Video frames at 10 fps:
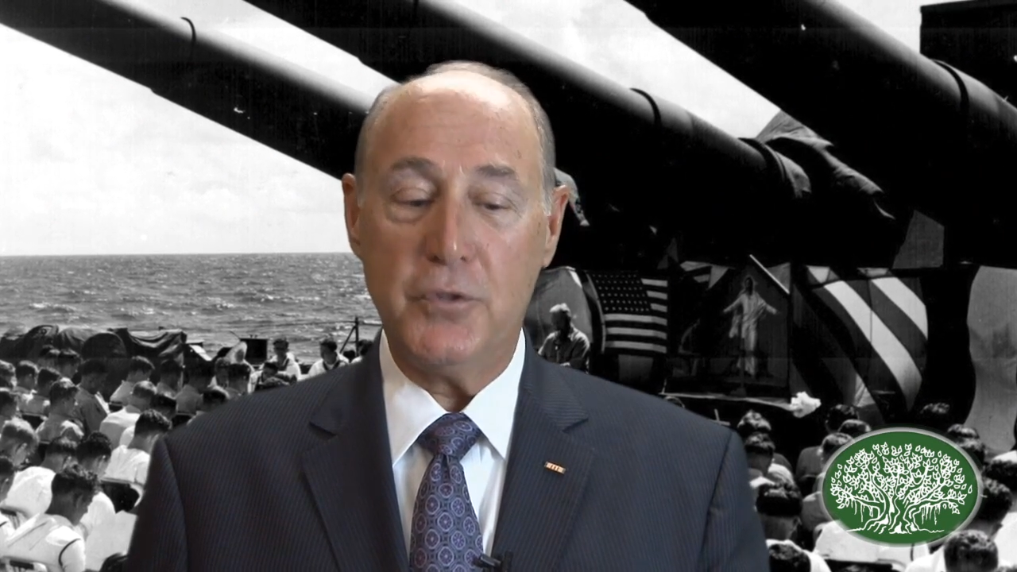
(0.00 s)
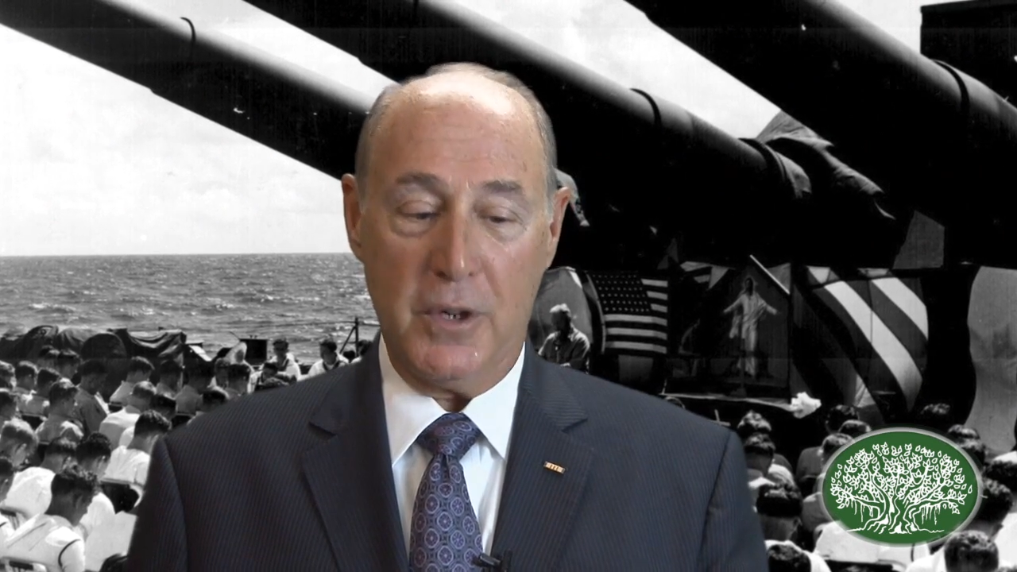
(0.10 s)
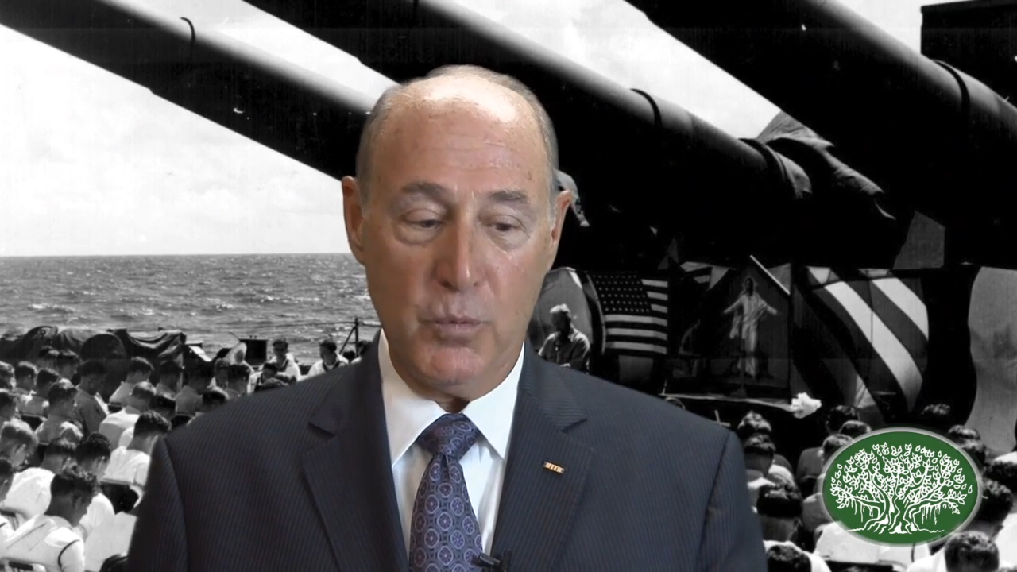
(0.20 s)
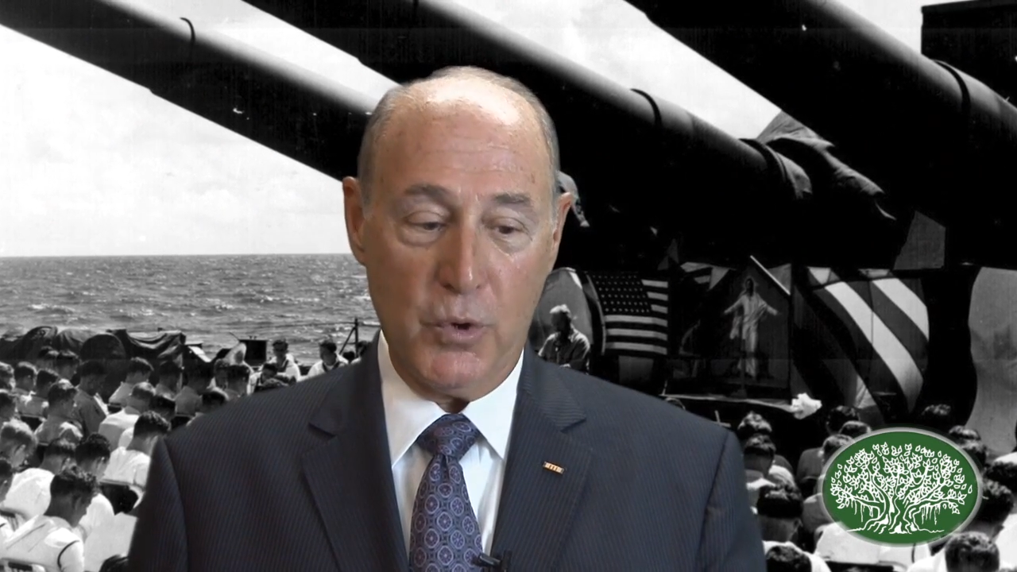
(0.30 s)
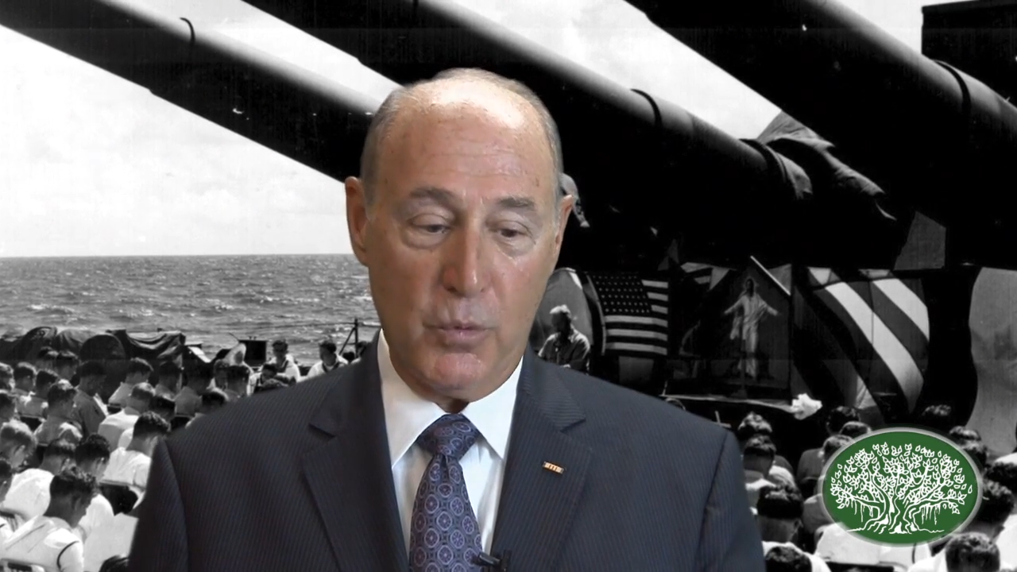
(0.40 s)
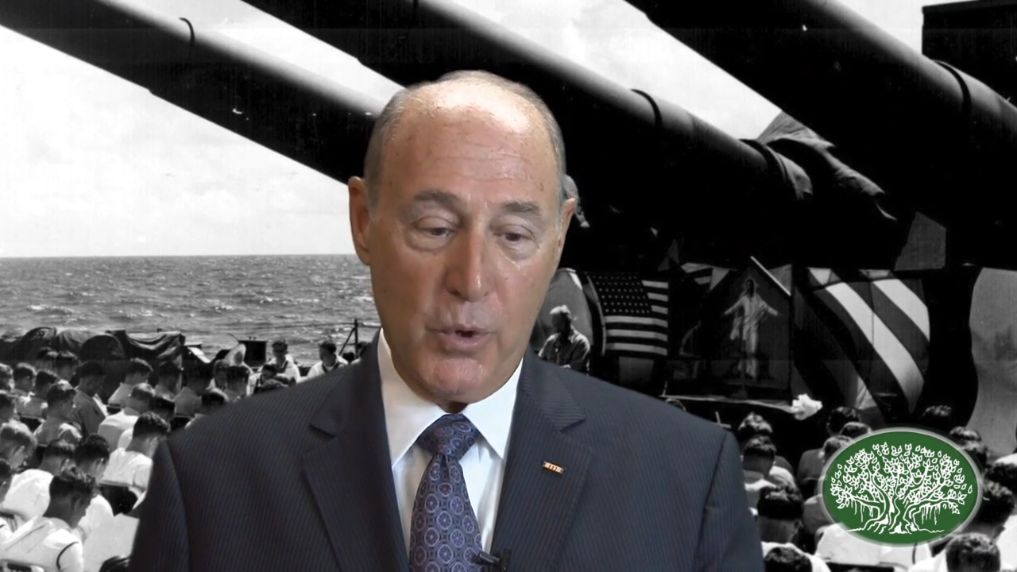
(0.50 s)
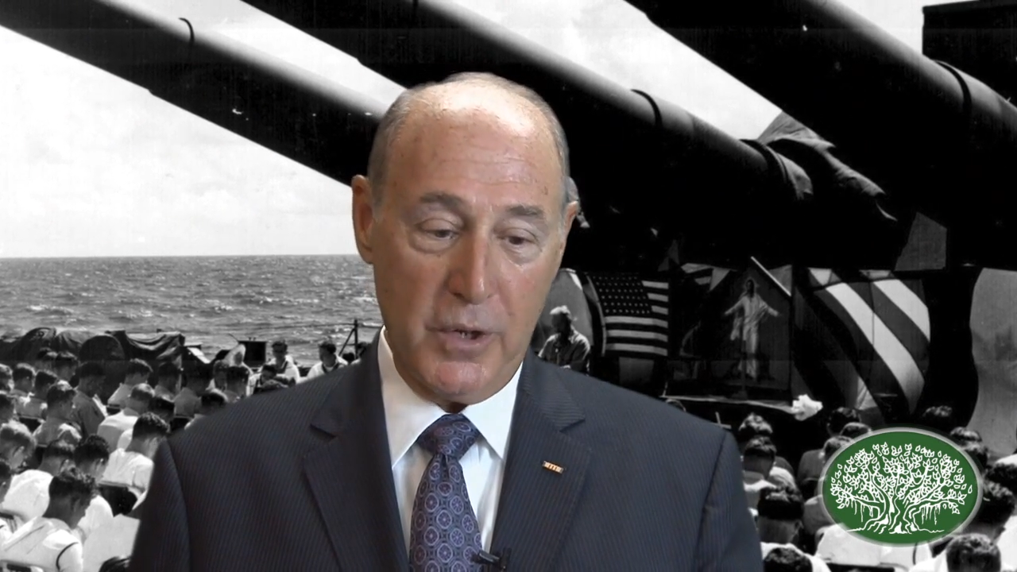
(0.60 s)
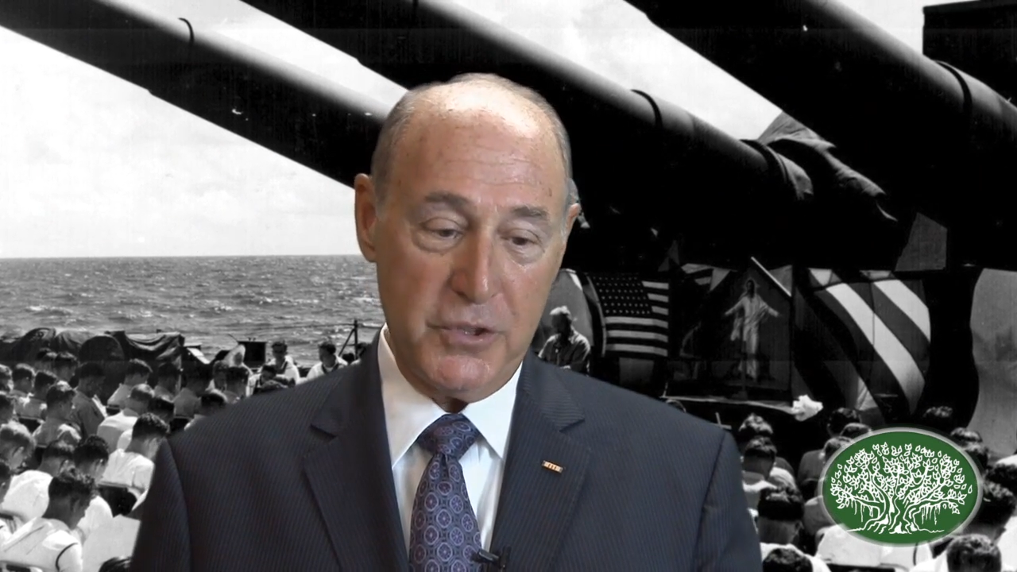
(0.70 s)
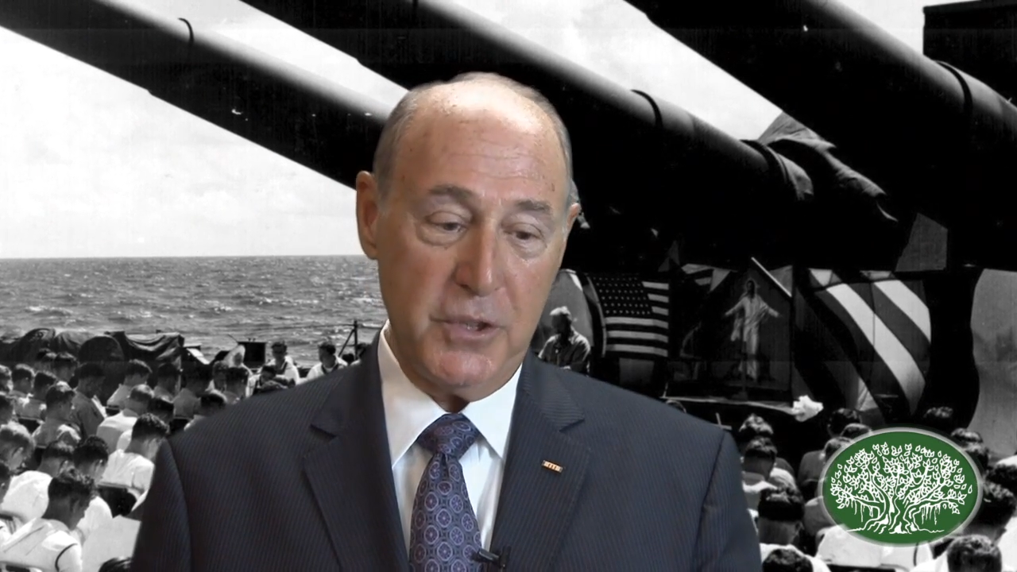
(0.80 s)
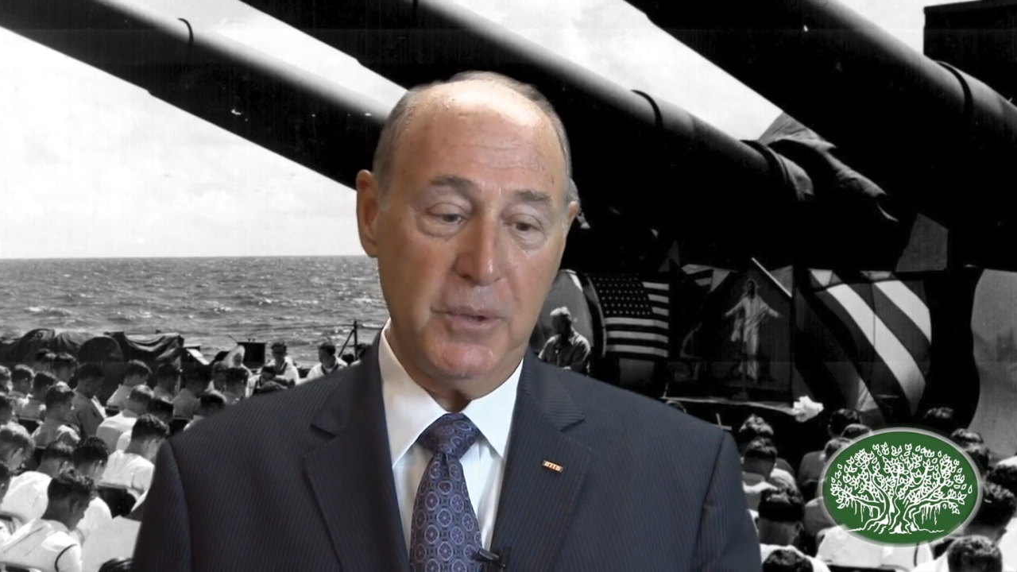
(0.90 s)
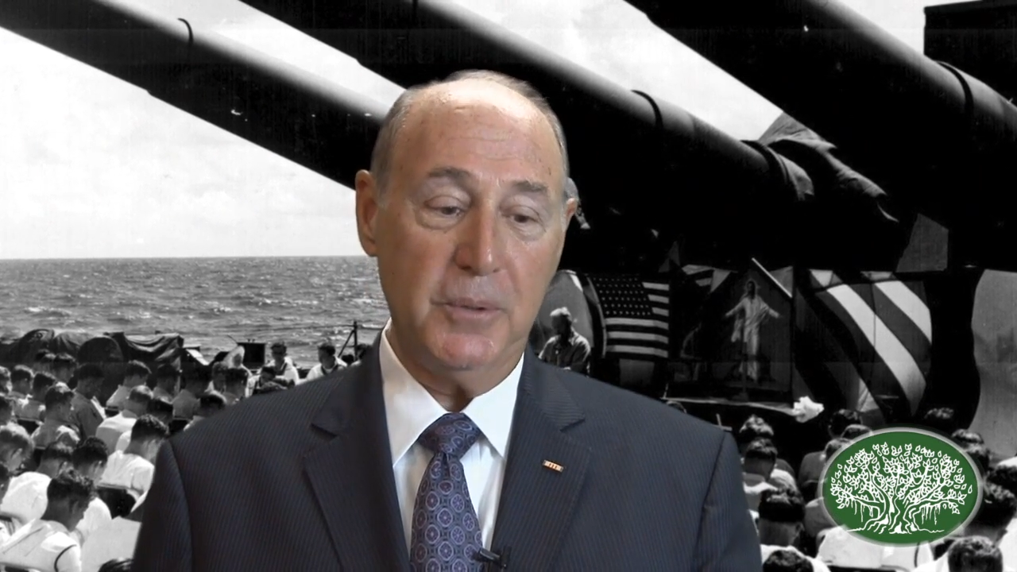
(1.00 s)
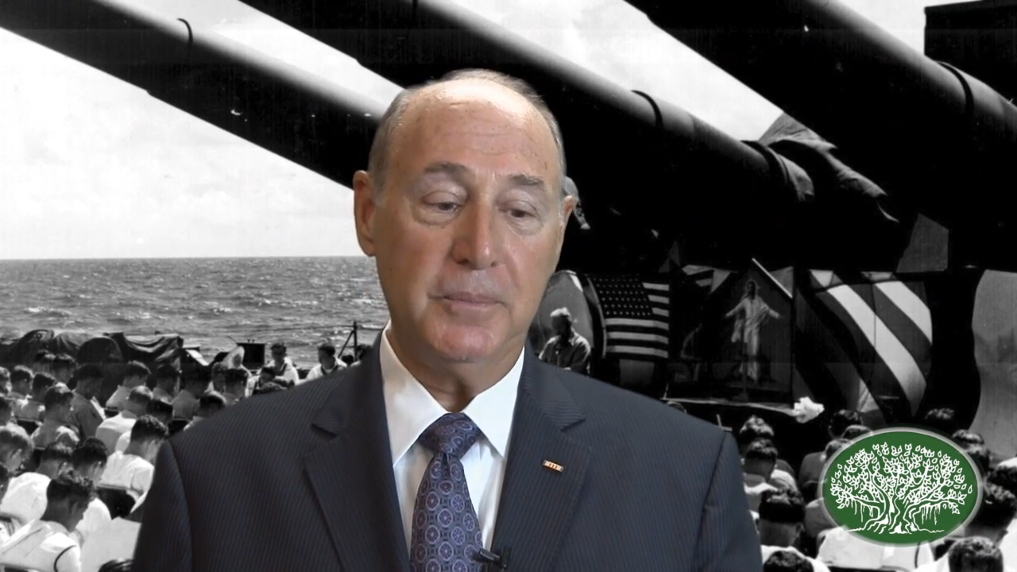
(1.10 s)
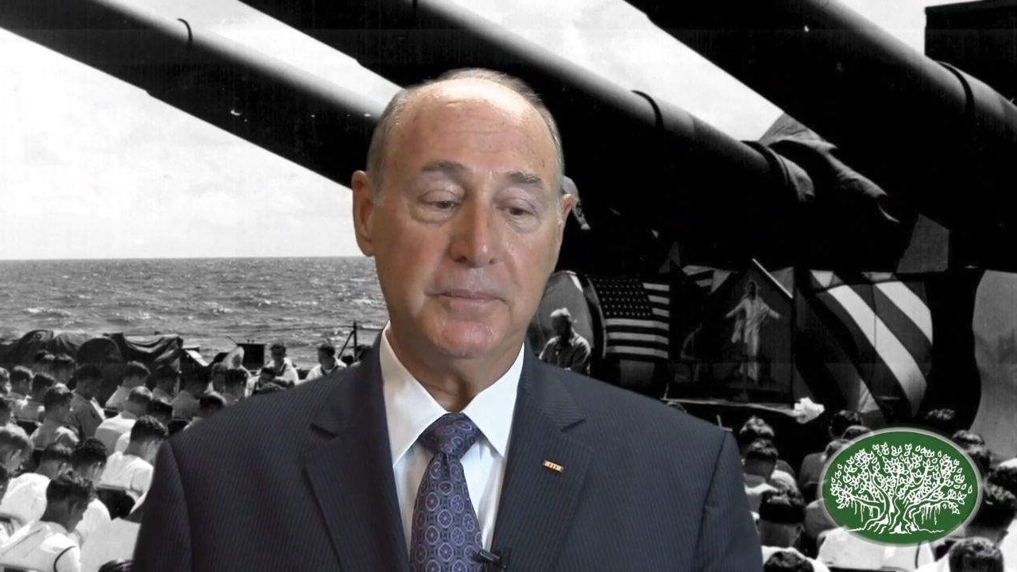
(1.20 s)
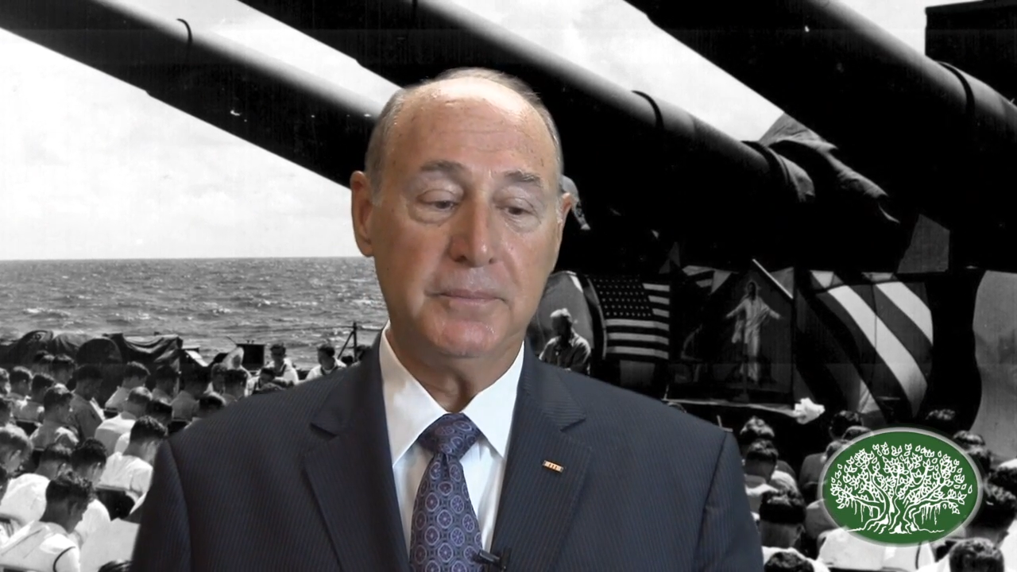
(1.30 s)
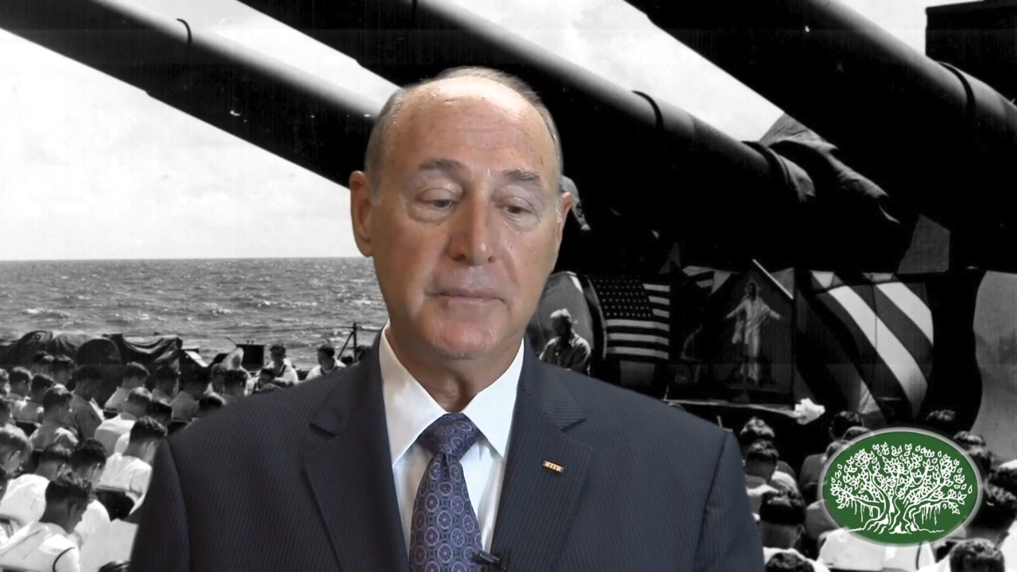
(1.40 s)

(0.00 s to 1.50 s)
during World War II.